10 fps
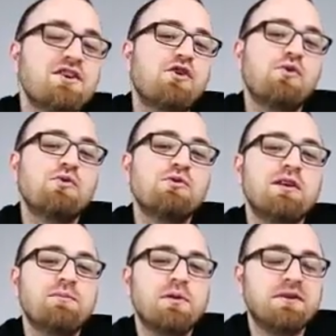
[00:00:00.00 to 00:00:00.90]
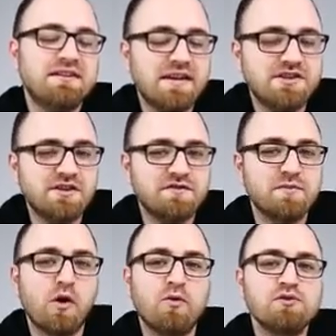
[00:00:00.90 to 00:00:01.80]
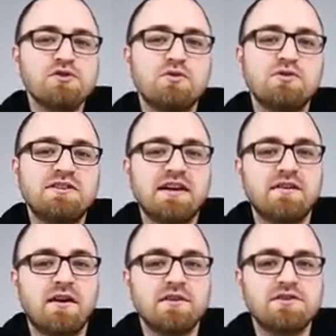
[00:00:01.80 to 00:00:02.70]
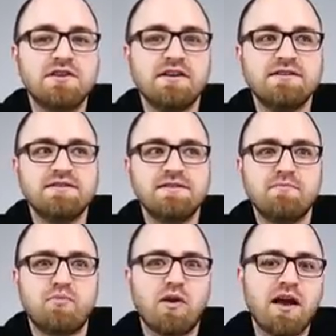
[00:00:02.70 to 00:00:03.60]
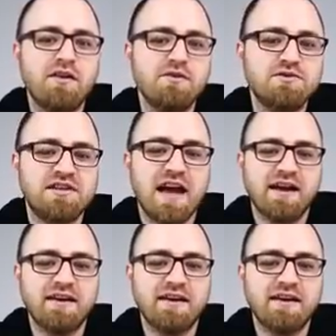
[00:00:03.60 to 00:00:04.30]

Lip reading: a cool implementation of some old school technology in some brand new tech.